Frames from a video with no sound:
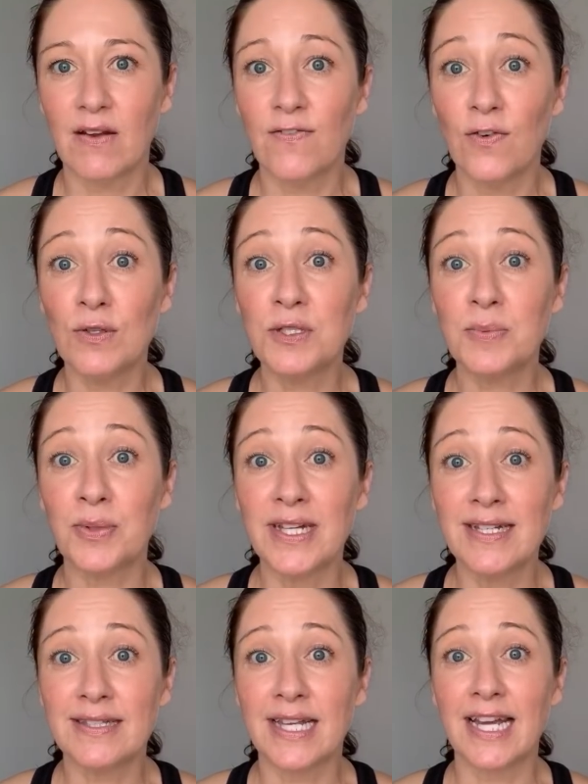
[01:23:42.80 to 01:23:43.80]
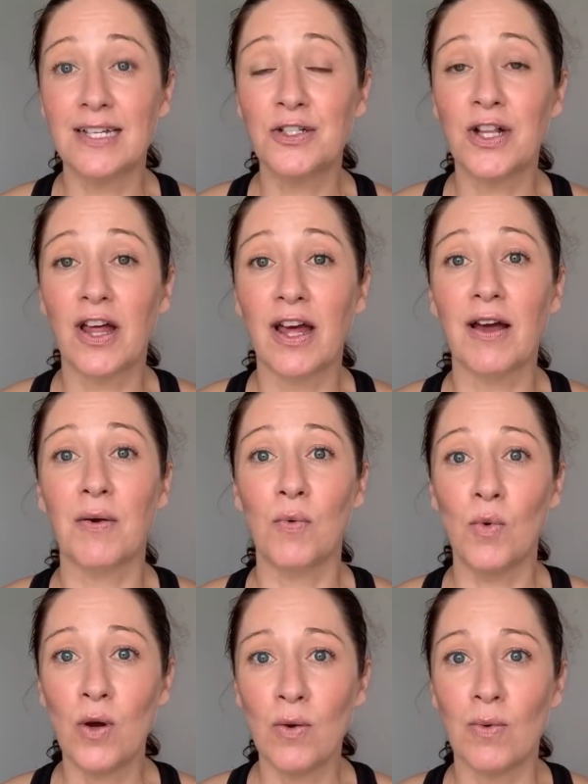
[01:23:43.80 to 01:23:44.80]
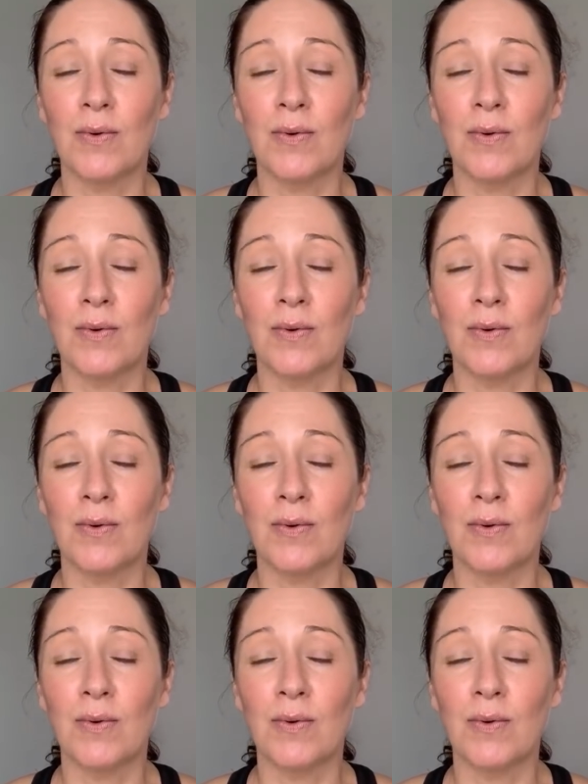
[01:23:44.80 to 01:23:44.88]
Full splits, Angela. Woo!